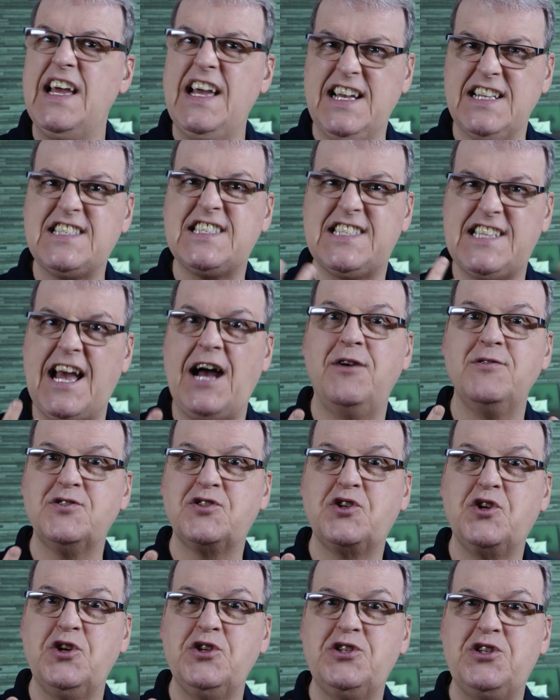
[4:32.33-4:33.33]
It
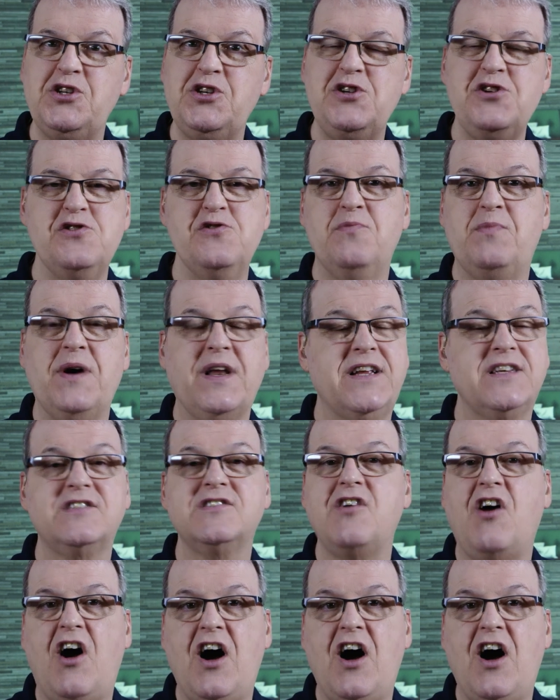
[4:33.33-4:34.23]
sounds good to you, but it's